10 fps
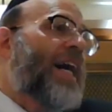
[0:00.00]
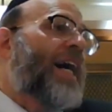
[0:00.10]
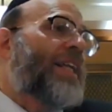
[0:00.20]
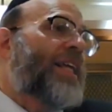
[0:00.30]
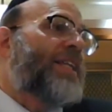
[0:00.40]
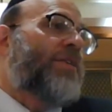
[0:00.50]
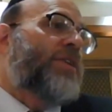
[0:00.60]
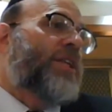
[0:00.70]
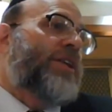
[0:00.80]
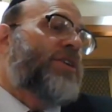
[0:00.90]
schach that's
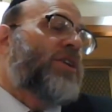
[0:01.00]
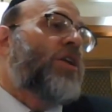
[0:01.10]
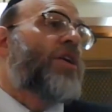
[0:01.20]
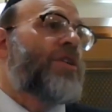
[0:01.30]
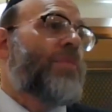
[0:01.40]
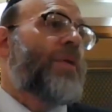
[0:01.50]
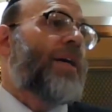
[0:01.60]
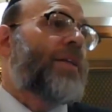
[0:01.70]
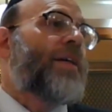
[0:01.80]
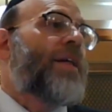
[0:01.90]
such a large
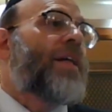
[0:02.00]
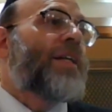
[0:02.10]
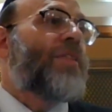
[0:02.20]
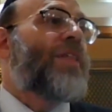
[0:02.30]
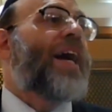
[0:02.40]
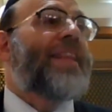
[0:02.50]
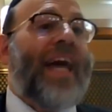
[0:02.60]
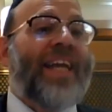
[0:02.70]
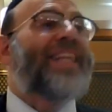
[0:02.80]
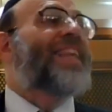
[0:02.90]
amount.
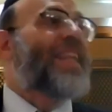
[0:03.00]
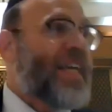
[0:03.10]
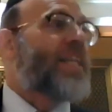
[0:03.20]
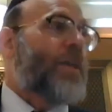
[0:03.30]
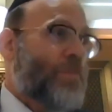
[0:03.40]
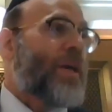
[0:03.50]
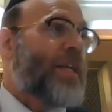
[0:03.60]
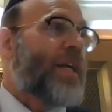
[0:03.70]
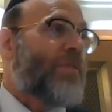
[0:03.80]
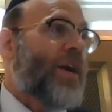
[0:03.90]
That is a lenient
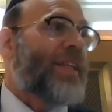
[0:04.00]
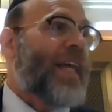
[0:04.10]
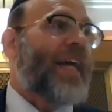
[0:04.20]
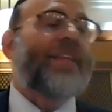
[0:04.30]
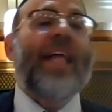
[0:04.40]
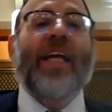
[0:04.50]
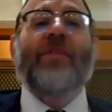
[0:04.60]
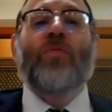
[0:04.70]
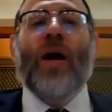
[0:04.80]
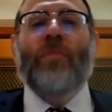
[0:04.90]
opinion, right? That's
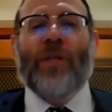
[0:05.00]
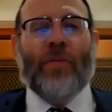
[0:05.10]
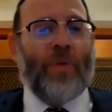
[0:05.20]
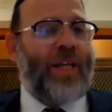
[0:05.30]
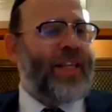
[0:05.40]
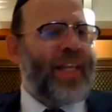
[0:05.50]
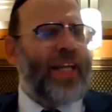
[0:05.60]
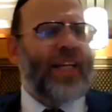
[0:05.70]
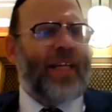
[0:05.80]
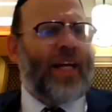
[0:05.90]
Rabbah's opinion.
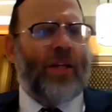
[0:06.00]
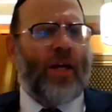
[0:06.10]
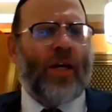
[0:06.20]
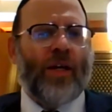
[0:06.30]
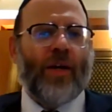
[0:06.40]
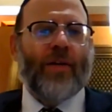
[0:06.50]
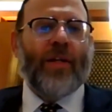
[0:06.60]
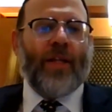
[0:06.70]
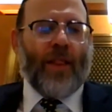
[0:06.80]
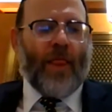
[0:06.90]
That's not the halacha.
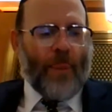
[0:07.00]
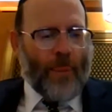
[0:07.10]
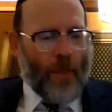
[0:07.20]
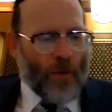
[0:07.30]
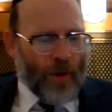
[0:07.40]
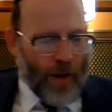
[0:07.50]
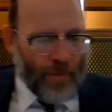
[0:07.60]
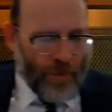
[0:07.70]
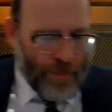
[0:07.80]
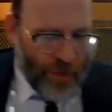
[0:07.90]

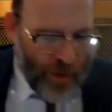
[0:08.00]
Okay.